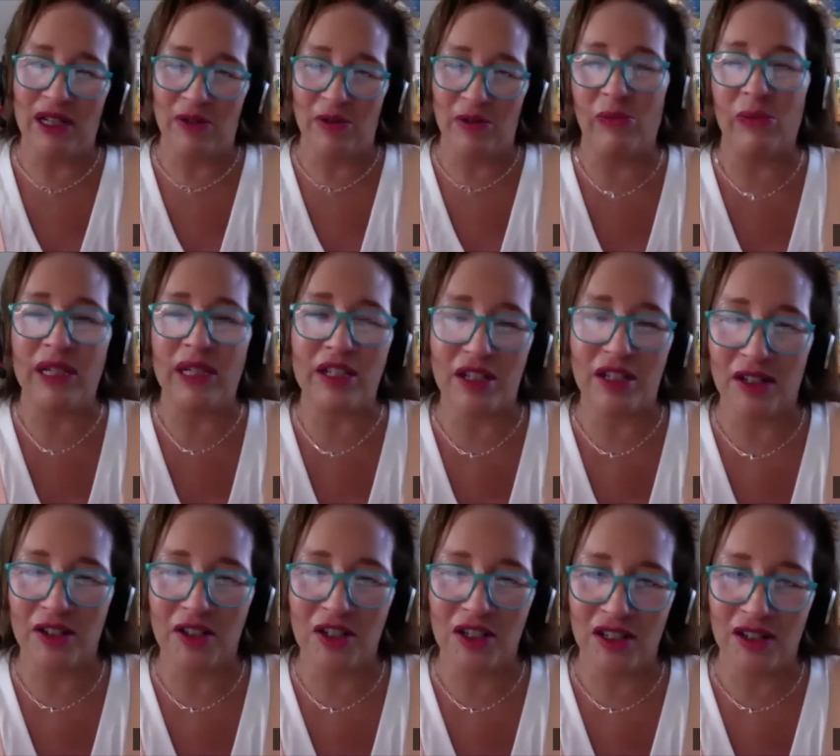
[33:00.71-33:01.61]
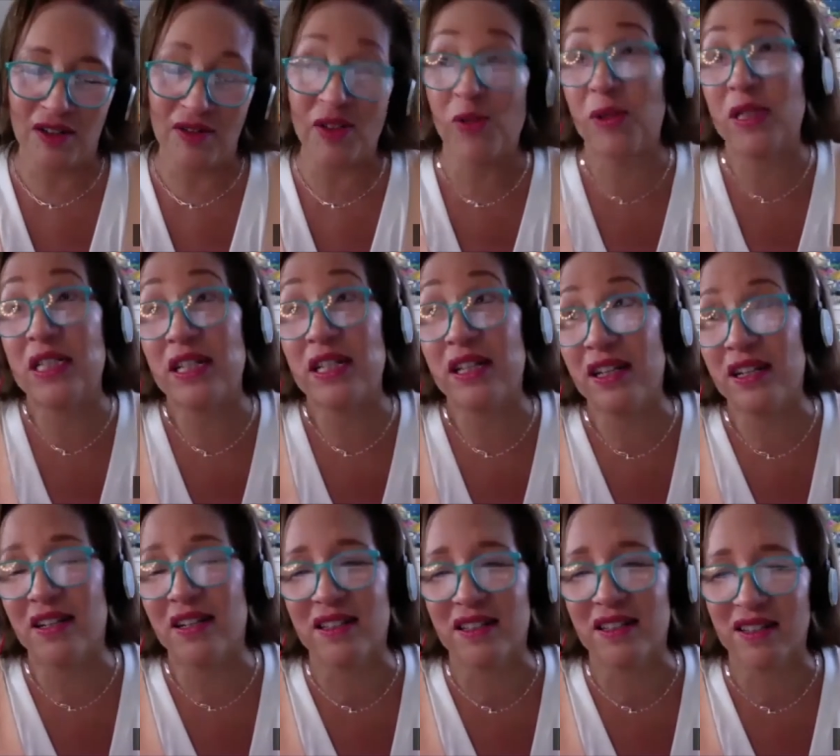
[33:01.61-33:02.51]
we when we touch in. So it
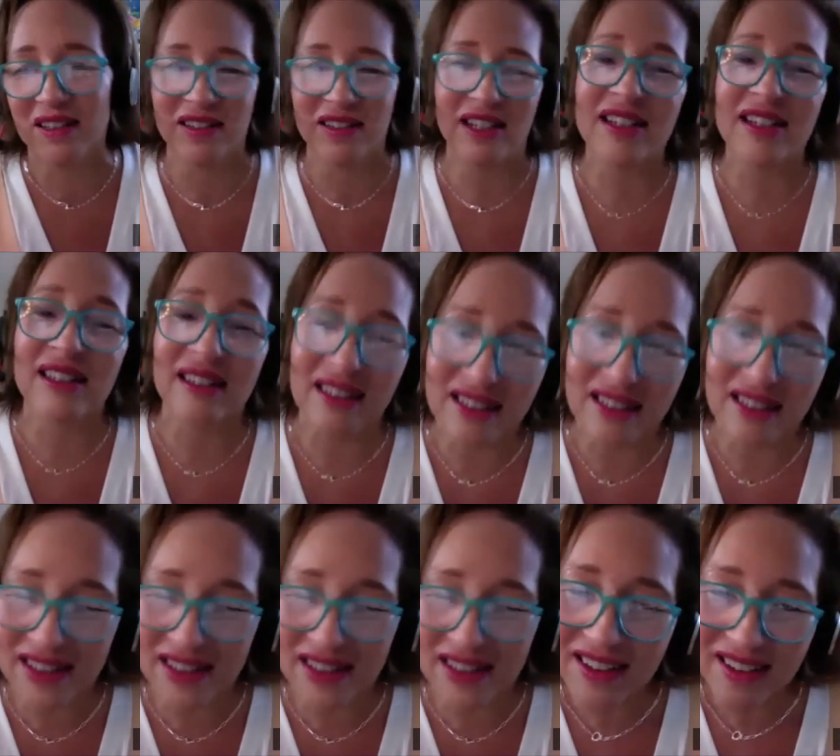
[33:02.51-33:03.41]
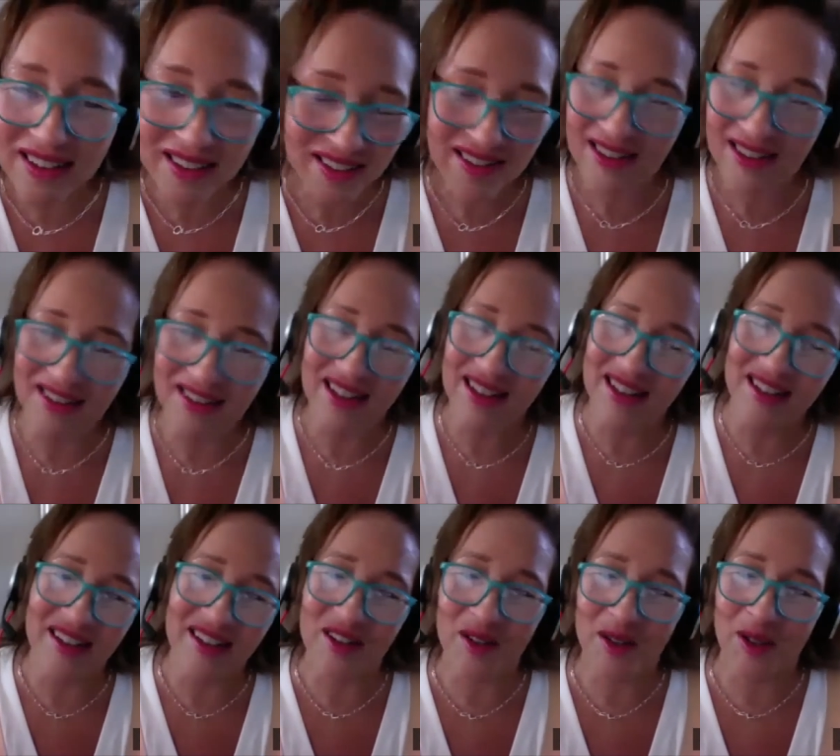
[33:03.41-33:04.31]
takes takes listening
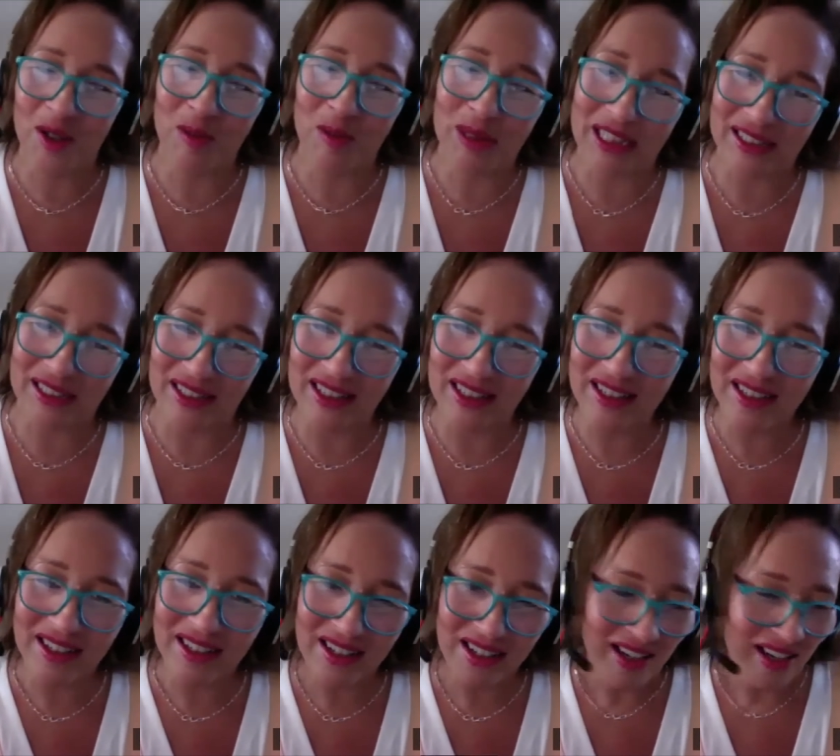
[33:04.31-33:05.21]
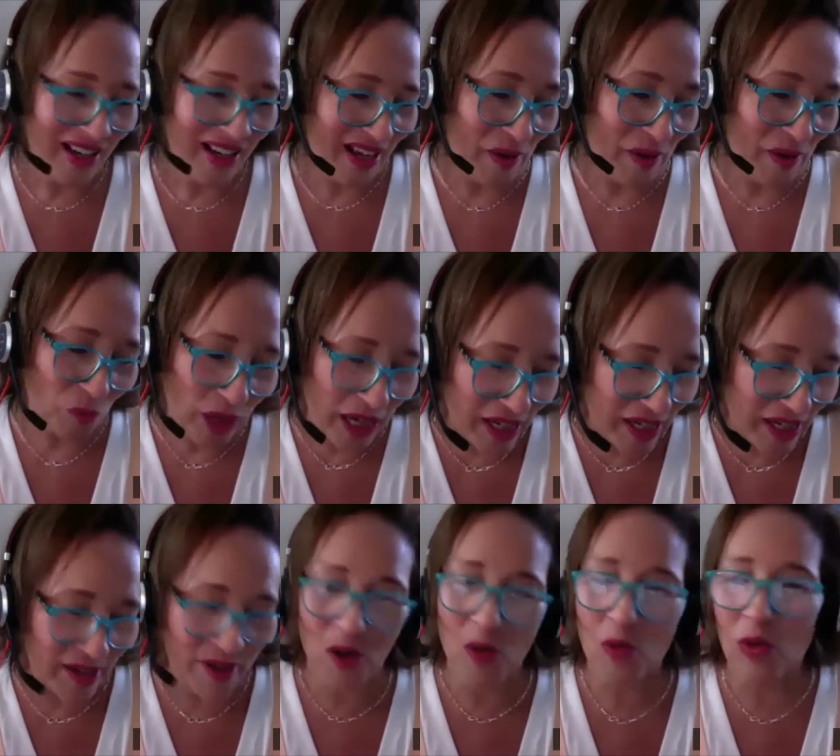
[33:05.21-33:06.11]
listening to your body. And right
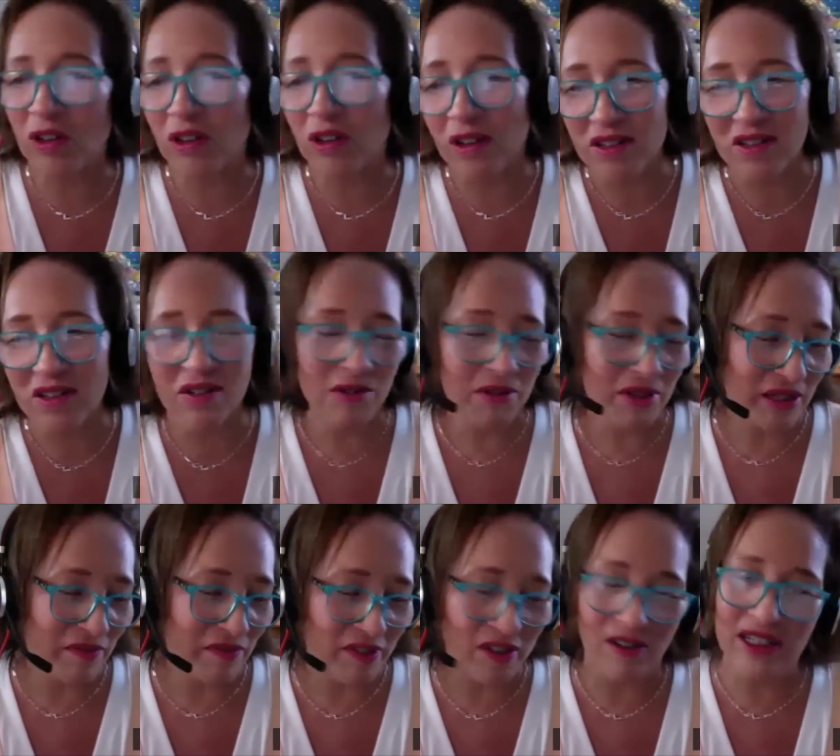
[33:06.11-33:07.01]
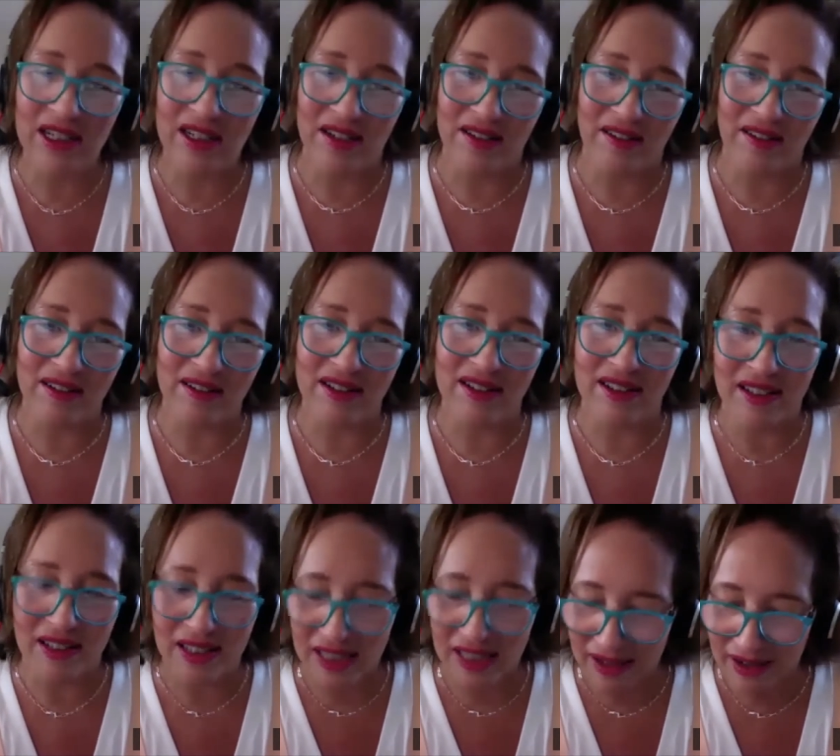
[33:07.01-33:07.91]
now, we're also in very
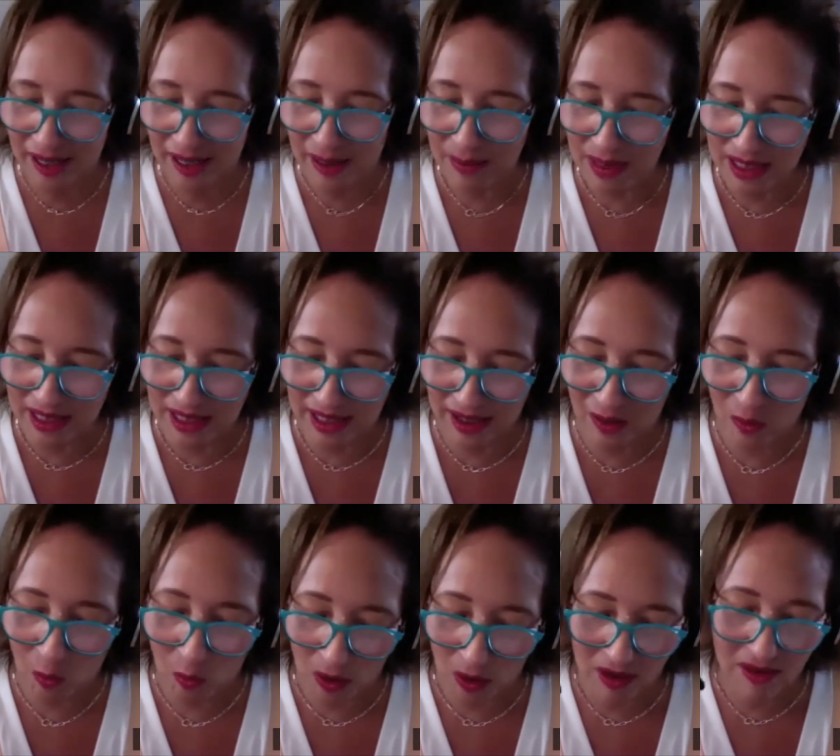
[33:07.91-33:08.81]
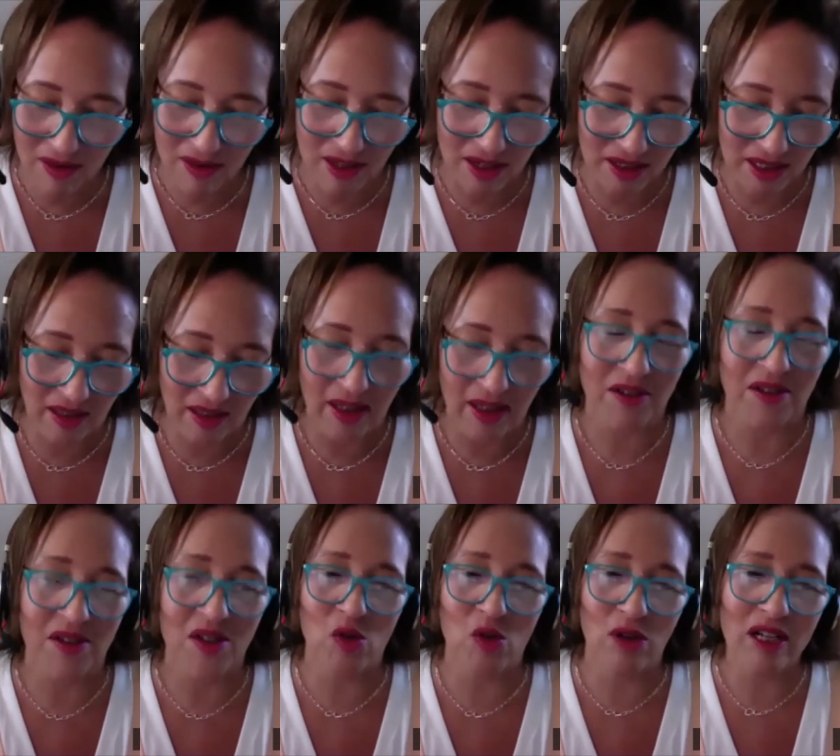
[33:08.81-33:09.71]
exhausting times. And one of the things I like
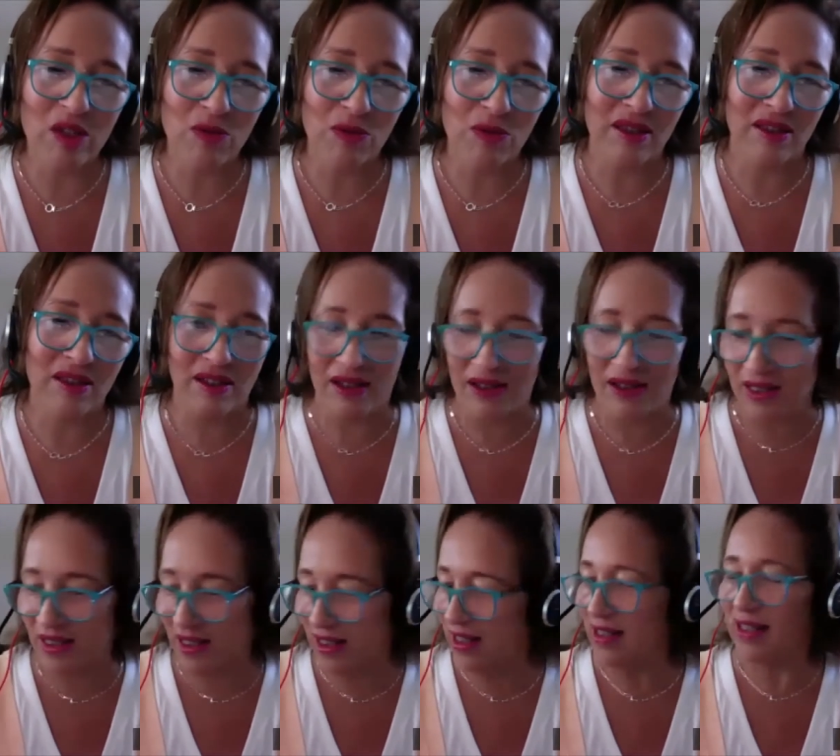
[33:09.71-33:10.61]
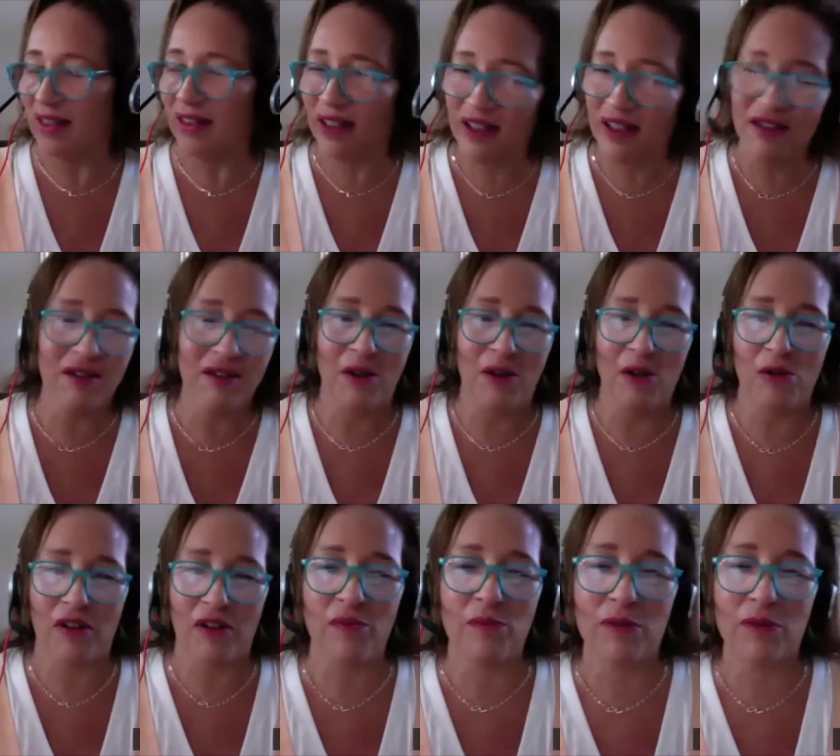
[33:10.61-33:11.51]
to stress with this is letting go
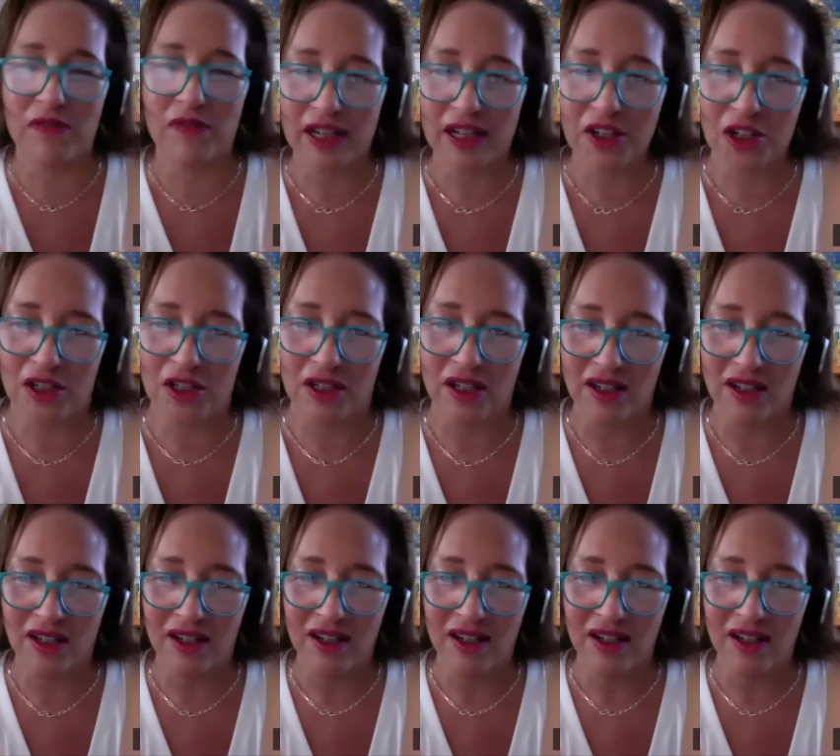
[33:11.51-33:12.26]
of perfection.